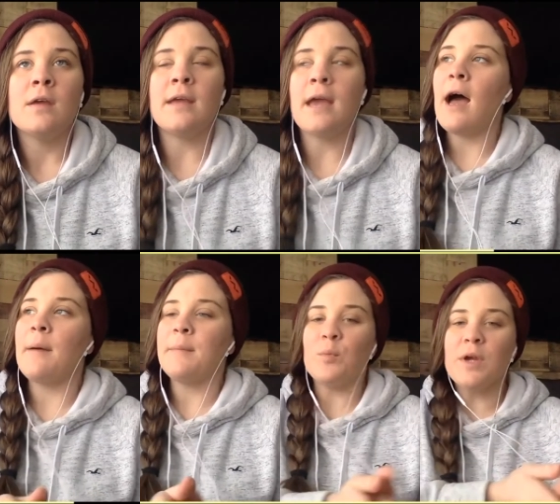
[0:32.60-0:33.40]
Yeah, I
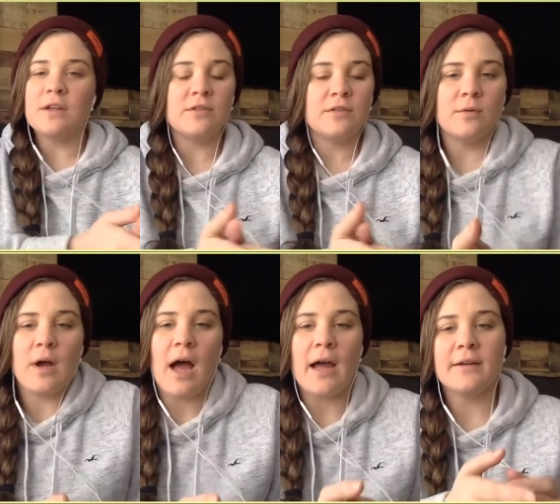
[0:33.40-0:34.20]
mean, we could do
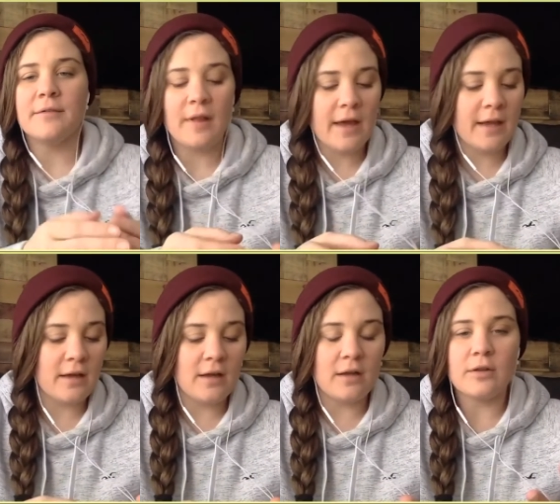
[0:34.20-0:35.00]
kind of like
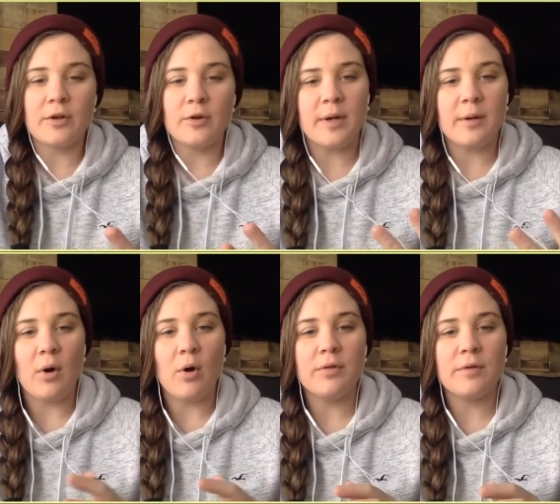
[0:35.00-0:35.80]
a little bit of
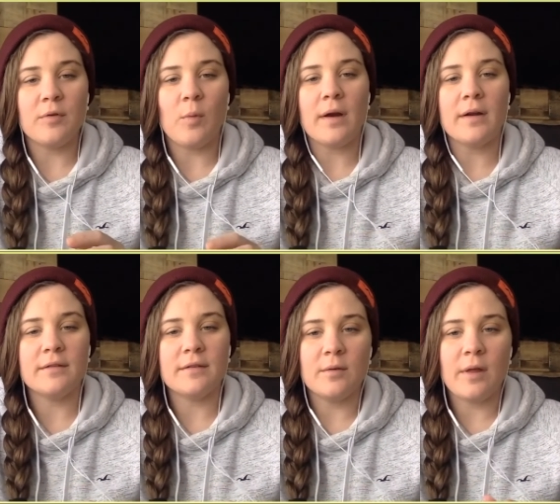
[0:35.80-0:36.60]
both if you wanted
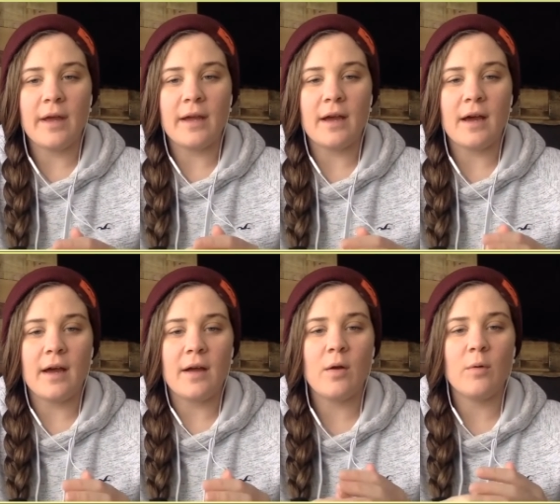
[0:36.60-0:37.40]
to. Like
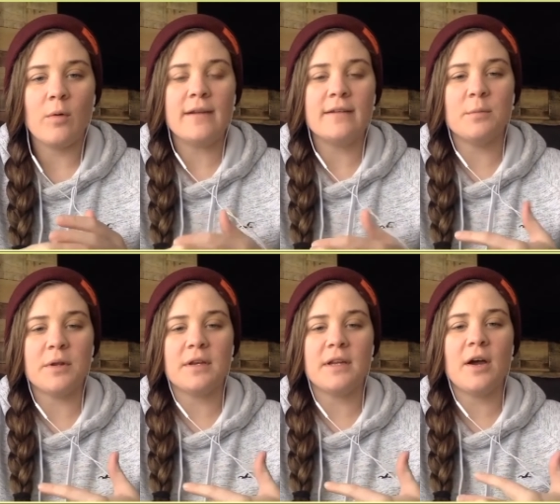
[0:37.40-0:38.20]
what I did
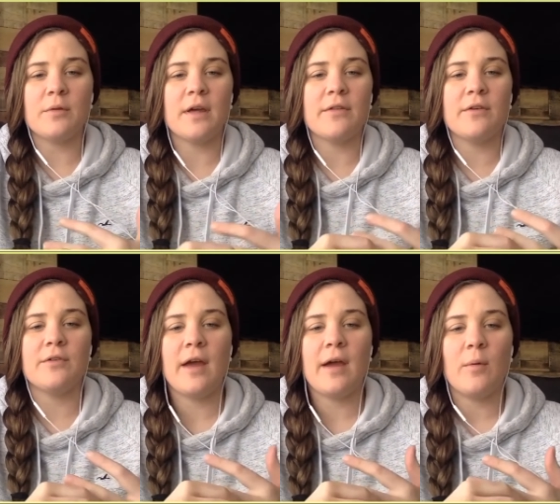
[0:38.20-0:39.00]
with Nico the other
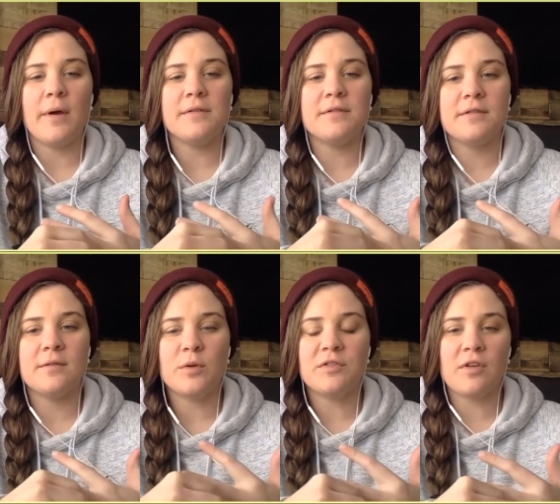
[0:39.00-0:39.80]
day was
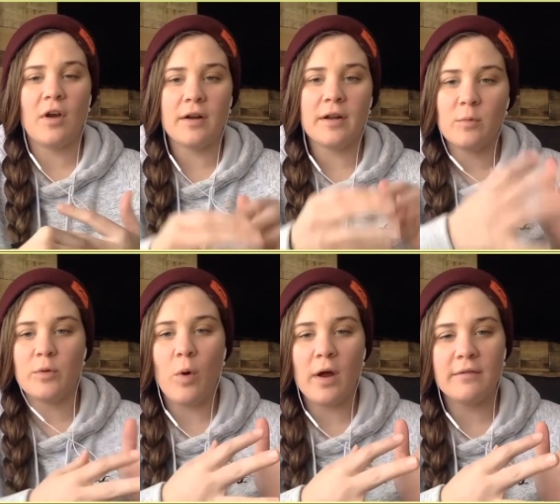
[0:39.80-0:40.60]
we started with
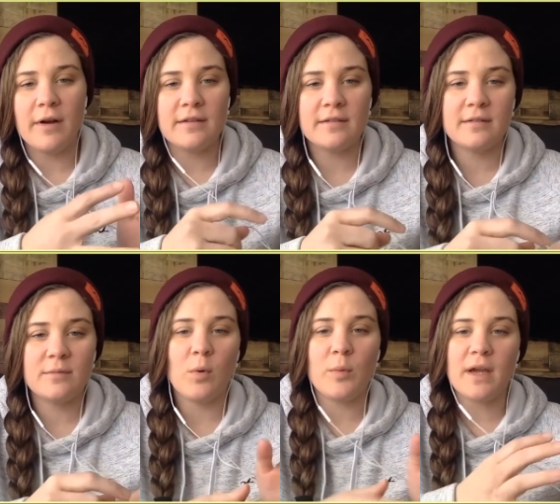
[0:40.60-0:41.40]
one of us
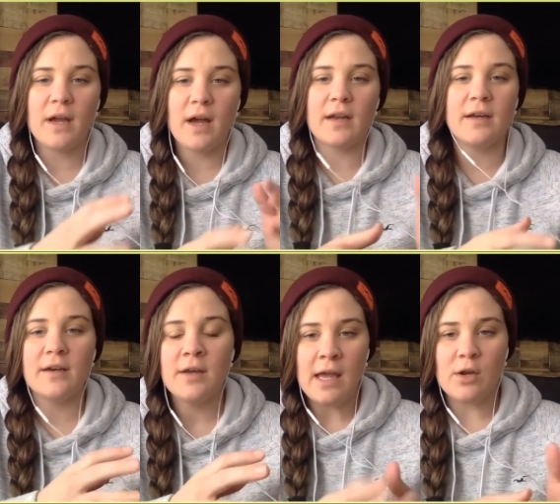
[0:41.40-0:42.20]
where we can kind of
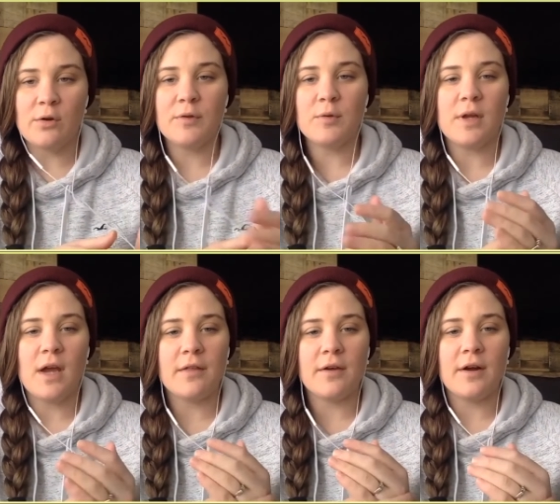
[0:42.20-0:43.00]
interview the
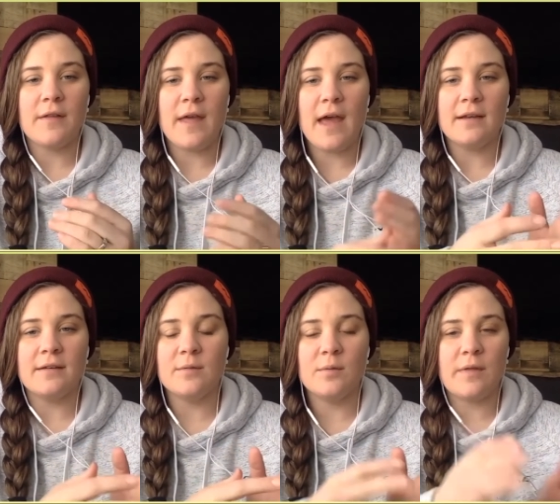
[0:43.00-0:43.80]
other, and
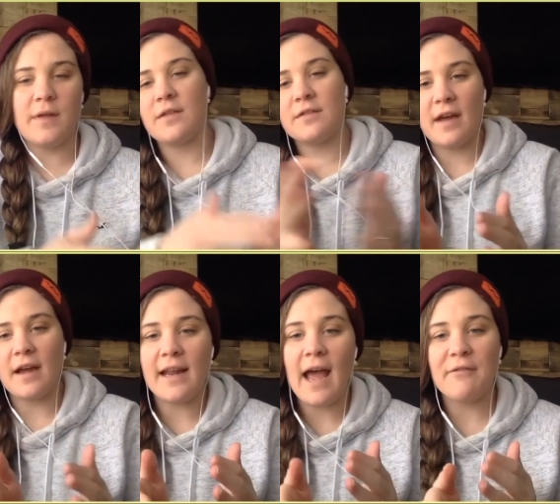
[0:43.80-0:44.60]
then the
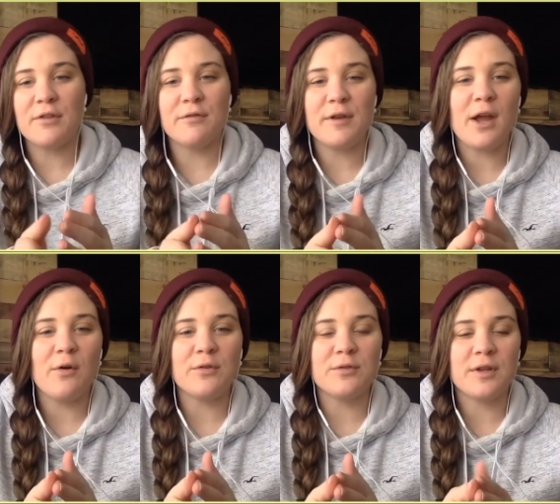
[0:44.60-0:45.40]
second half of the video
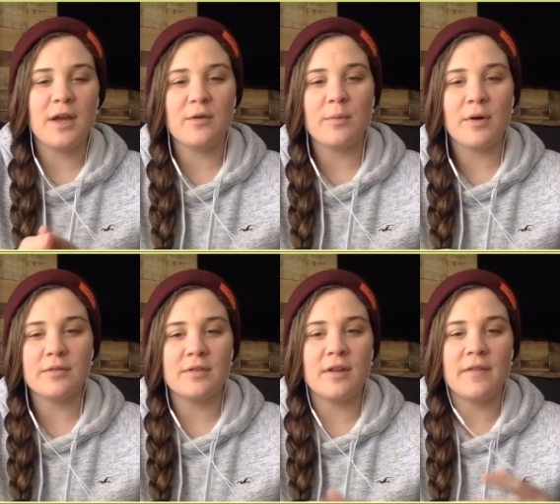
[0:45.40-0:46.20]
is for the other
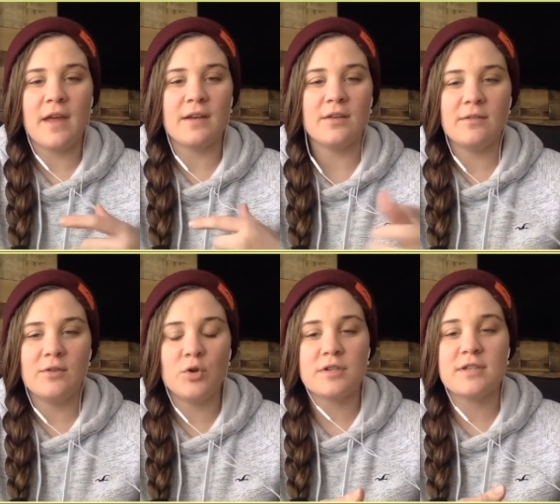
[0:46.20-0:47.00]
person, and then
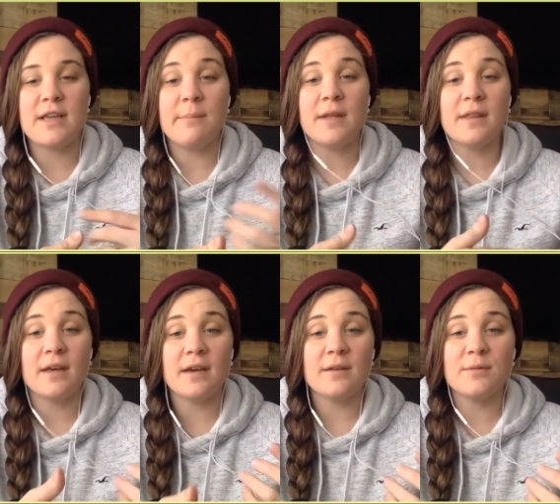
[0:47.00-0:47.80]
you could just send me
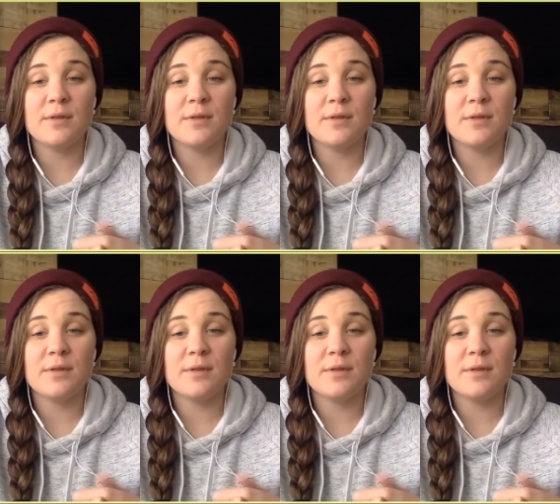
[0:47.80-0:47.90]
the